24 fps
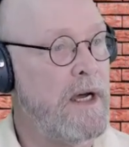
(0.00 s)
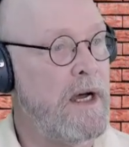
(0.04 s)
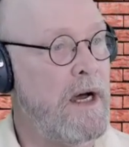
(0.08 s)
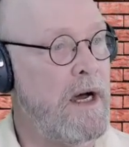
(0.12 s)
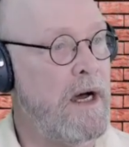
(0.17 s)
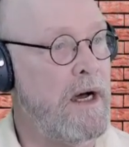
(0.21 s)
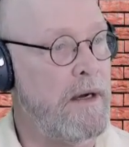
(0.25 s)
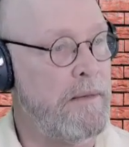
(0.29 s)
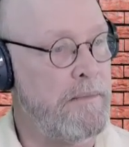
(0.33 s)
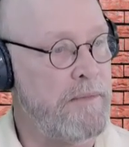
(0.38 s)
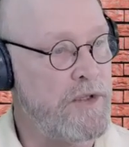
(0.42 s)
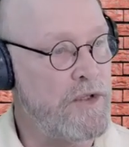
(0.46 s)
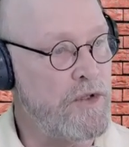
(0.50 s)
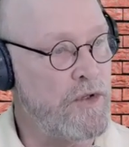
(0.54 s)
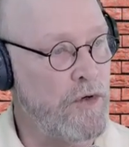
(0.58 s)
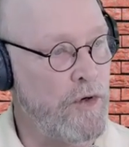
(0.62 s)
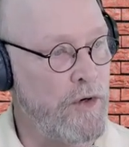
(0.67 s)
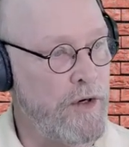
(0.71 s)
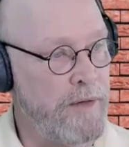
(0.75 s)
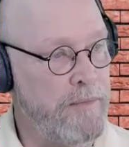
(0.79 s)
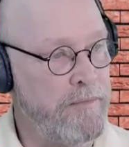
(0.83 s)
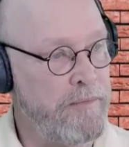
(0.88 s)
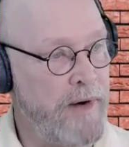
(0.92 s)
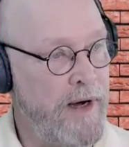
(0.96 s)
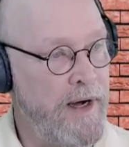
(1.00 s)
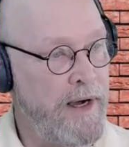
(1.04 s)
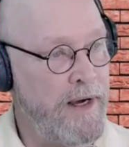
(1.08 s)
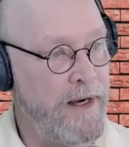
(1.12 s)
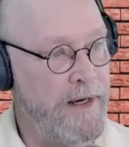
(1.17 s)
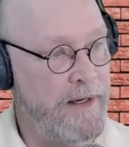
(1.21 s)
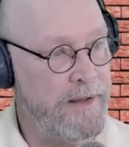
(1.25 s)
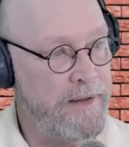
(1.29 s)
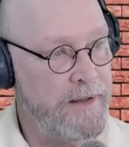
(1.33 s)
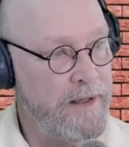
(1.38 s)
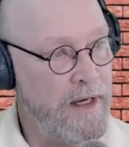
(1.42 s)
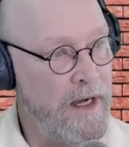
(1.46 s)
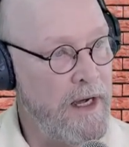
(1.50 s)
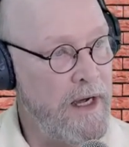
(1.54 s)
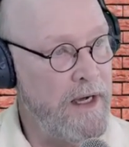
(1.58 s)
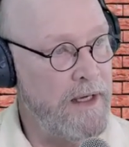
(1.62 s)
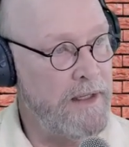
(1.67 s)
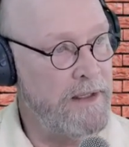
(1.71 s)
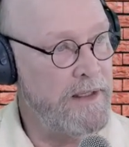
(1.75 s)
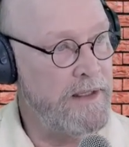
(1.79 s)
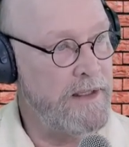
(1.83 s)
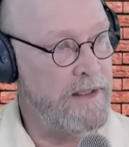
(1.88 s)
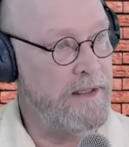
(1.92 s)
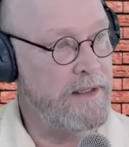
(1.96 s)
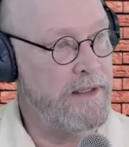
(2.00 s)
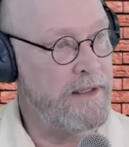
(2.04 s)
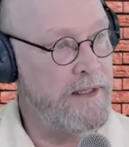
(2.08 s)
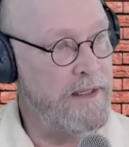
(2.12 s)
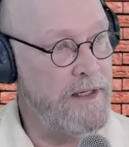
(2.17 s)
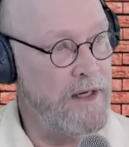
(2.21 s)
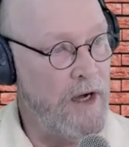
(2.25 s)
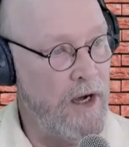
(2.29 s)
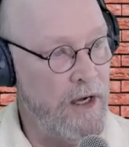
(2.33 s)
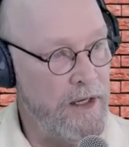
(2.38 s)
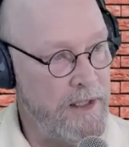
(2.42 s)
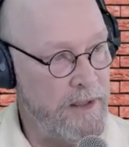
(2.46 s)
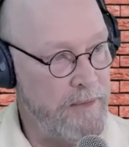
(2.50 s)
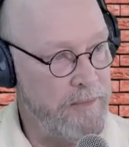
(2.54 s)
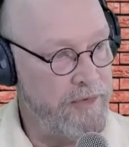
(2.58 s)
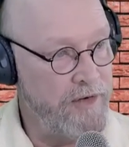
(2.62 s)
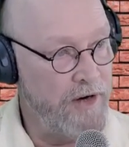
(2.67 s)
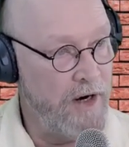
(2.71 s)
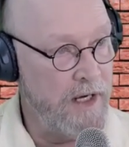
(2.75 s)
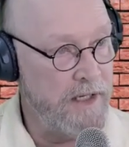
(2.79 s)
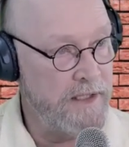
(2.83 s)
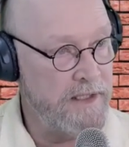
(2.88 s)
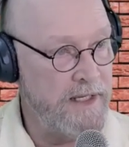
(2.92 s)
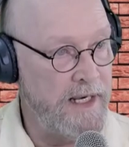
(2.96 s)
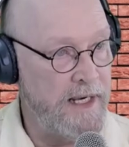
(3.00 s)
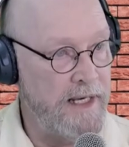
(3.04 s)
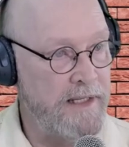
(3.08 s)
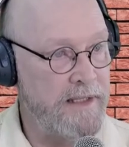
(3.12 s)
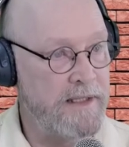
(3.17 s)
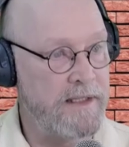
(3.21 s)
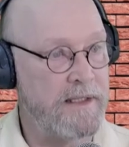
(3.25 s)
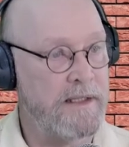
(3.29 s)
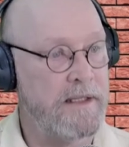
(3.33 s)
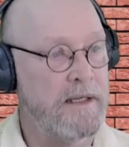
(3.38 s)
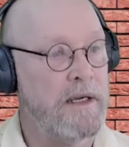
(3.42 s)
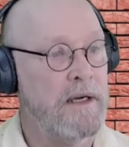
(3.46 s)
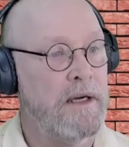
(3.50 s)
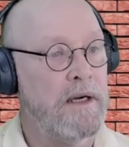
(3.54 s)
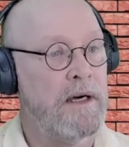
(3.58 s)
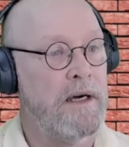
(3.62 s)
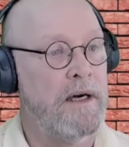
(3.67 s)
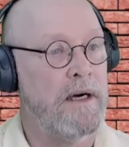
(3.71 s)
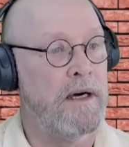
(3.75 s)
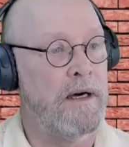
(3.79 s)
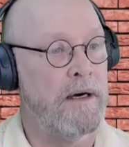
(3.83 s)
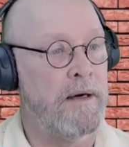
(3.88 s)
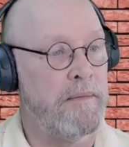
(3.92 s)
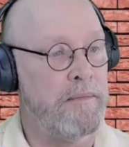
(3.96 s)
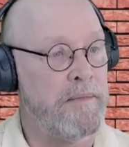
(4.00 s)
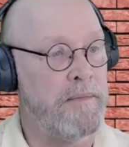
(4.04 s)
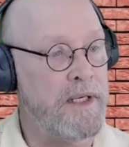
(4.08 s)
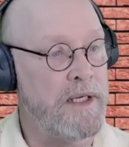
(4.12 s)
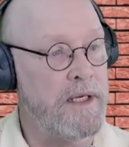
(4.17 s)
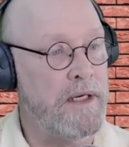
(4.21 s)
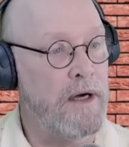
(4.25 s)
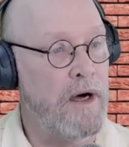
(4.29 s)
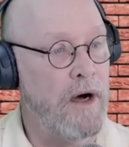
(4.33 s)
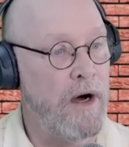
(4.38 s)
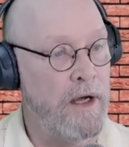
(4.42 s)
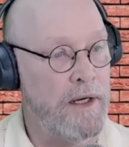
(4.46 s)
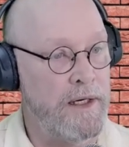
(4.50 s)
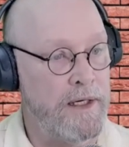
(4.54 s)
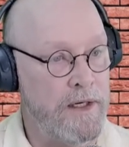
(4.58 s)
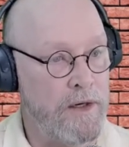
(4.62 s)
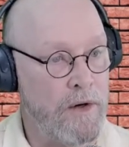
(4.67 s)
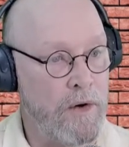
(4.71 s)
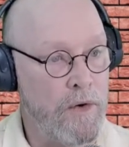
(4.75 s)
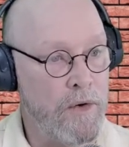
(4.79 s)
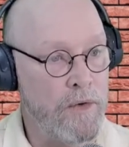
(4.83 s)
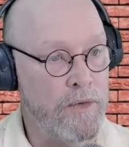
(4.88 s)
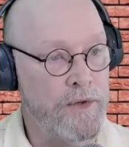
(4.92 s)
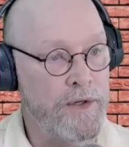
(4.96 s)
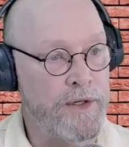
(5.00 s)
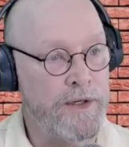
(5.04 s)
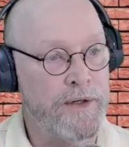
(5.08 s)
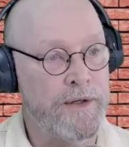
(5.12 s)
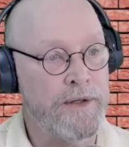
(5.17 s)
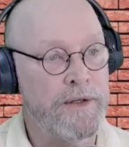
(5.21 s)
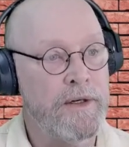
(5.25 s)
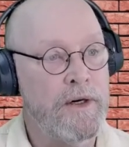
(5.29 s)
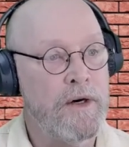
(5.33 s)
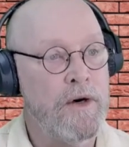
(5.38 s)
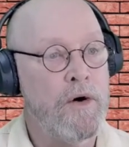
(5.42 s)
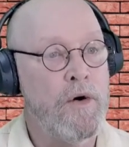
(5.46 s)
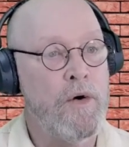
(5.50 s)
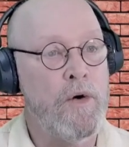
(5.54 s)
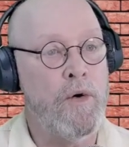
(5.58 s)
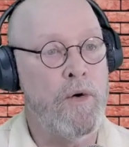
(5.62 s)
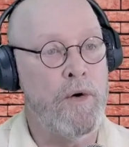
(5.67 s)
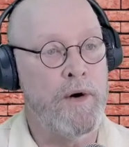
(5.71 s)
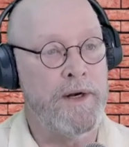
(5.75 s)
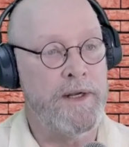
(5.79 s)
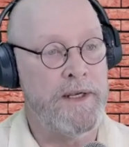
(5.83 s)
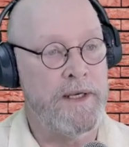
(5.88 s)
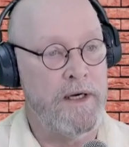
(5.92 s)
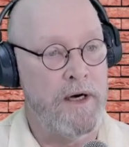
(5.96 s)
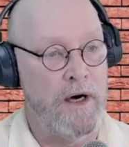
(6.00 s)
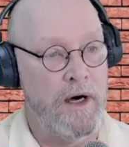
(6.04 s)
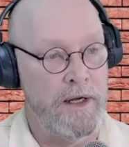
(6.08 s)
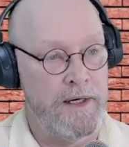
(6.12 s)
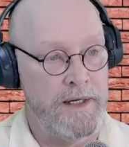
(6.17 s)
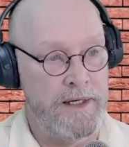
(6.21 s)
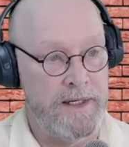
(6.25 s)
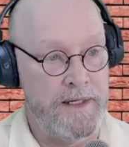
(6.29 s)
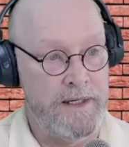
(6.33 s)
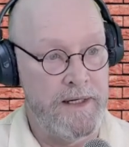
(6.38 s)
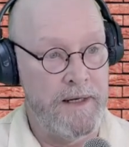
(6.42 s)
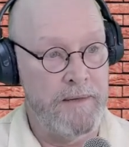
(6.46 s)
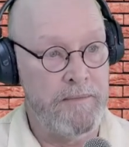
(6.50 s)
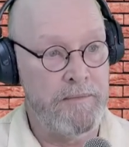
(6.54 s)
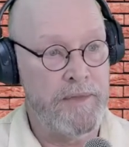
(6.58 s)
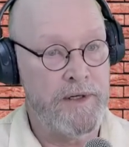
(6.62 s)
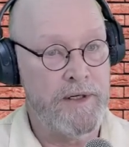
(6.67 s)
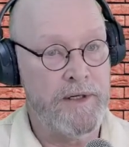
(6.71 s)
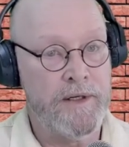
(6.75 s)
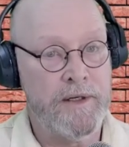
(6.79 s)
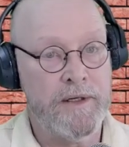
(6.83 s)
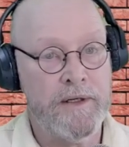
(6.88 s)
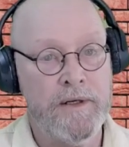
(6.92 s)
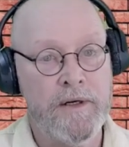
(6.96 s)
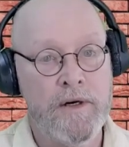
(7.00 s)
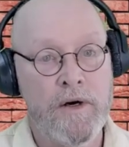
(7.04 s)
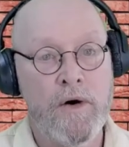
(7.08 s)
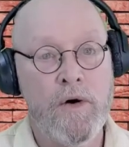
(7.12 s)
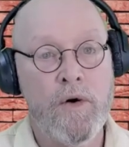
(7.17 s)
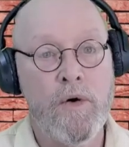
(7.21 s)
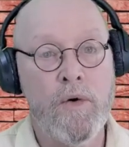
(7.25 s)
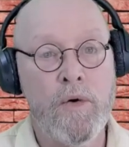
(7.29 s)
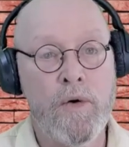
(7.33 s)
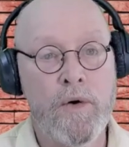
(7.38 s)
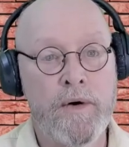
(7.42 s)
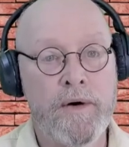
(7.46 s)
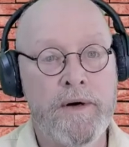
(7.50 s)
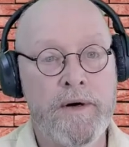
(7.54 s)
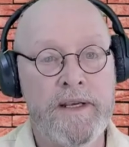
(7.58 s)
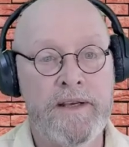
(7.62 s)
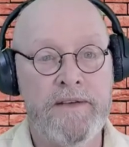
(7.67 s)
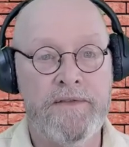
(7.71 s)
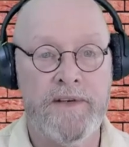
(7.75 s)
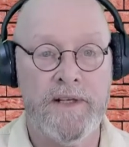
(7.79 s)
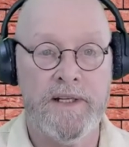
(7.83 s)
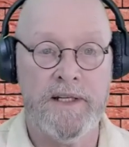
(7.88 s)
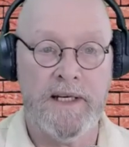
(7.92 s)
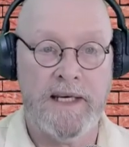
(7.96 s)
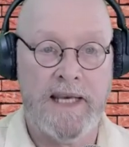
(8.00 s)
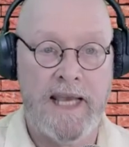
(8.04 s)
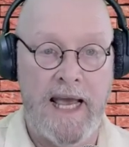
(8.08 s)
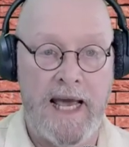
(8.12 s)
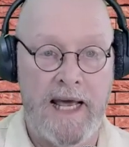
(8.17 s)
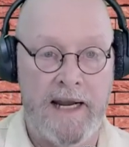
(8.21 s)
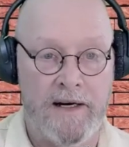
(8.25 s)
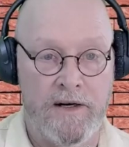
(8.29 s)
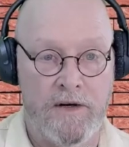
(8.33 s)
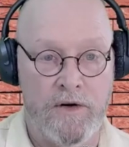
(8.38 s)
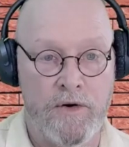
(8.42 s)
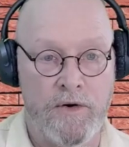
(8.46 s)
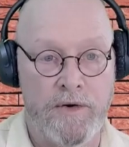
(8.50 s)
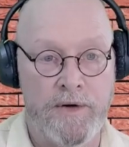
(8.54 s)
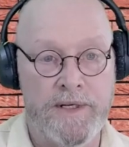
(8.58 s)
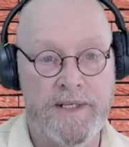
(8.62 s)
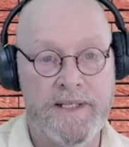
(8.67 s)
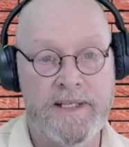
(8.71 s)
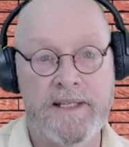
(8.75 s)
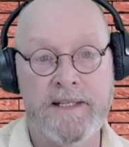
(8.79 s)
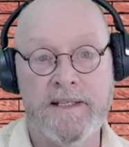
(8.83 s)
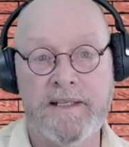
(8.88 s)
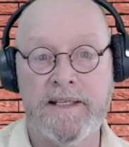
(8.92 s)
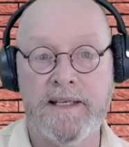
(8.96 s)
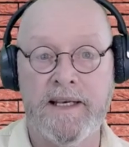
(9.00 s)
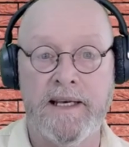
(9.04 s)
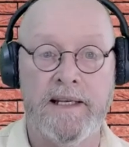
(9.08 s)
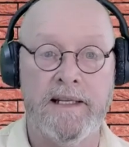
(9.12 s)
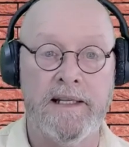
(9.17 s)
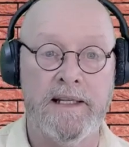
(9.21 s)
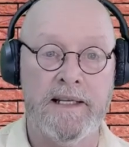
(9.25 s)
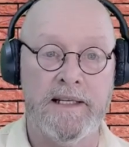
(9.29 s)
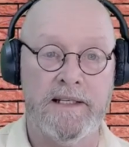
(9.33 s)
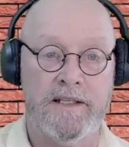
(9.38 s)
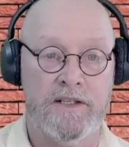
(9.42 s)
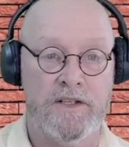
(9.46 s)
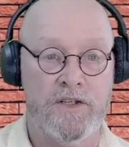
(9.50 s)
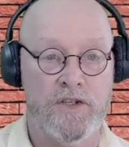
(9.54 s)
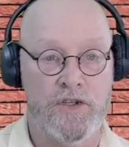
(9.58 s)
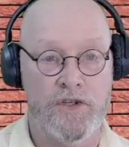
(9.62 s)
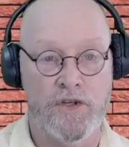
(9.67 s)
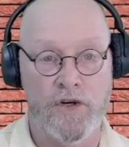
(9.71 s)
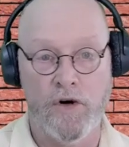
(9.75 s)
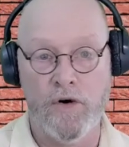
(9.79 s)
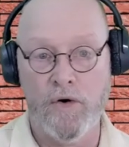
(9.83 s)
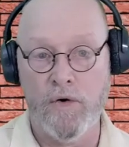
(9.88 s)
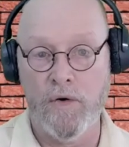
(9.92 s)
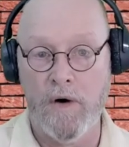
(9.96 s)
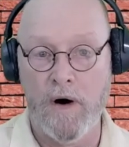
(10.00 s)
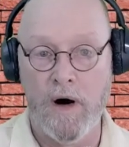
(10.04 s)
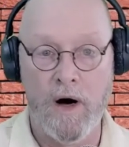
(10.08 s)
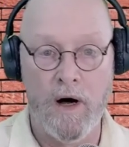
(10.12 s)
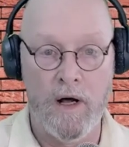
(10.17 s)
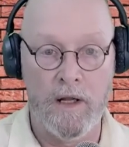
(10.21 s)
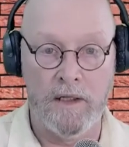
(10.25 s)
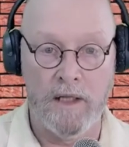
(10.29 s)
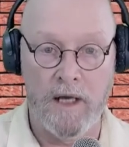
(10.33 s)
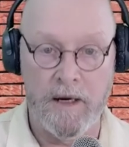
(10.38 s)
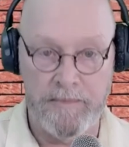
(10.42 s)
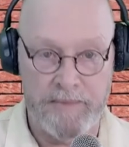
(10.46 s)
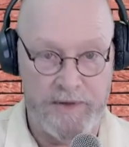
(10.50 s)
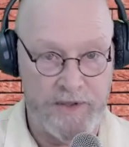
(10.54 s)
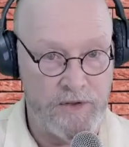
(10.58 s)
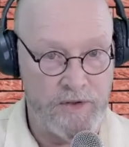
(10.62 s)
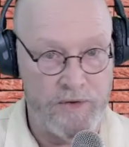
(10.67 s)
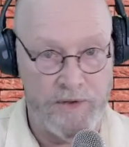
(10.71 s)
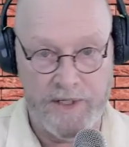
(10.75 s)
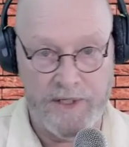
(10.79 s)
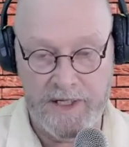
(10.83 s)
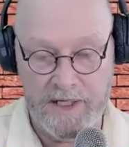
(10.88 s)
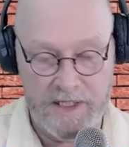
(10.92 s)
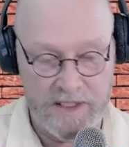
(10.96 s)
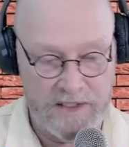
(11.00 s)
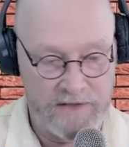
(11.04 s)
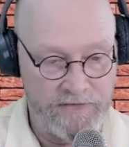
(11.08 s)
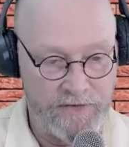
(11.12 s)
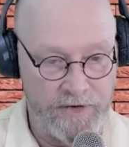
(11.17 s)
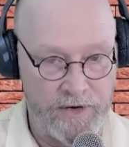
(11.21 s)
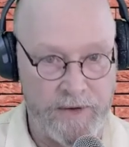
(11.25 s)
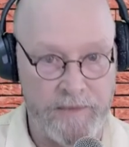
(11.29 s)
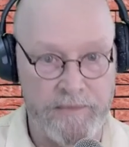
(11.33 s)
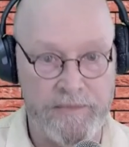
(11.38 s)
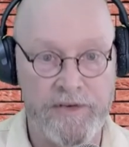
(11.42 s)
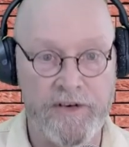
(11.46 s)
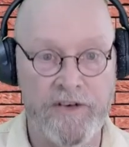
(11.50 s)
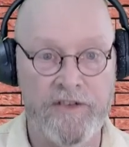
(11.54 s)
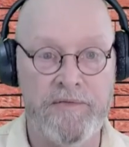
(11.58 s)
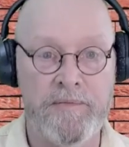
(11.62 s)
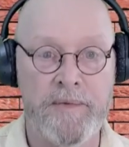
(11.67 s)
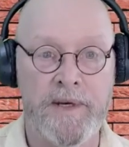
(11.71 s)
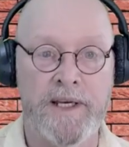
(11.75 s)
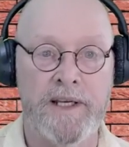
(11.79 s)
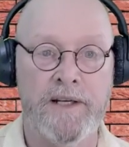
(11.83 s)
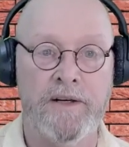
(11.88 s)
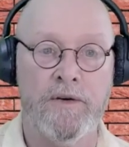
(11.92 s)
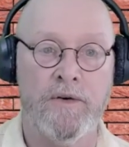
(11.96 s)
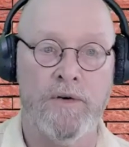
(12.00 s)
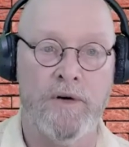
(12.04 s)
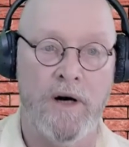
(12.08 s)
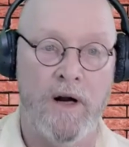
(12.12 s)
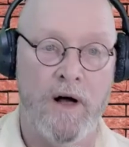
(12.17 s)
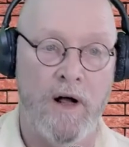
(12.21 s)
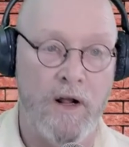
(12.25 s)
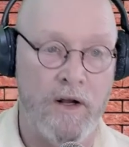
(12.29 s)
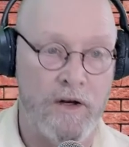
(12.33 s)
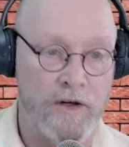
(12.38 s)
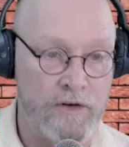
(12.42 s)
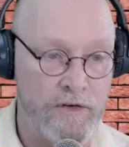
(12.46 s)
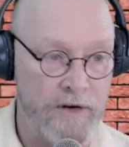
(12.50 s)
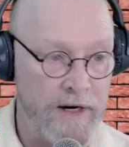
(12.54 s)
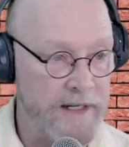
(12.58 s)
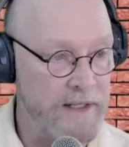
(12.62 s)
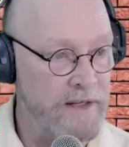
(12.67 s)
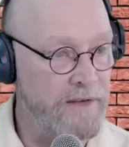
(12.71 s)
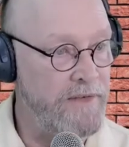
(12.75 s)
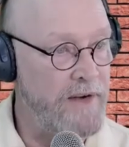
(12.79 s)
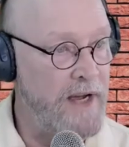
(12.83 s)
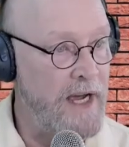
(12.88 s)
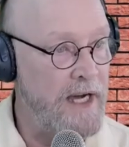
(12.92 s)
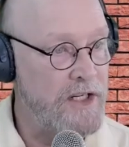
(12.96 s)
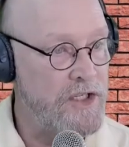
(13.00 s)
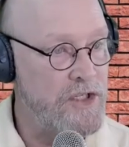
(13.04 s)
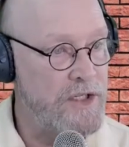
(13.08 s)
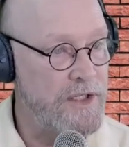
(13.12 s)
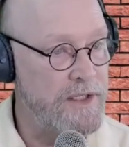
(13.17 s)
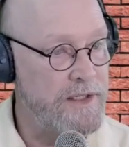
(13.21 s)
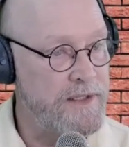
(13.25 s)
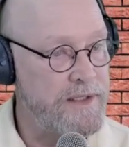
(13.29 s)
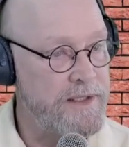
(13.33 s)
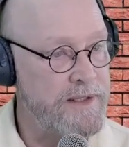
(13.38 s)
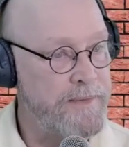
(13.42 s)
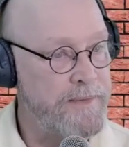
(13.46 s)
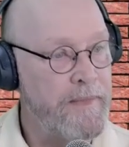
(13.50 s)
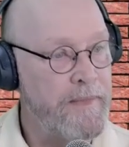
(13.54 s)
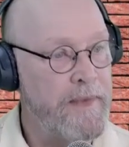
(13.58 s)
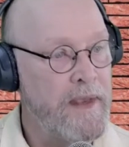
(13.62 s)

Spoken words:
sort by the audit process, the audit owner, or the audit number, or even the categories, and say, let's show all opportunities for improvement or all corrective actions.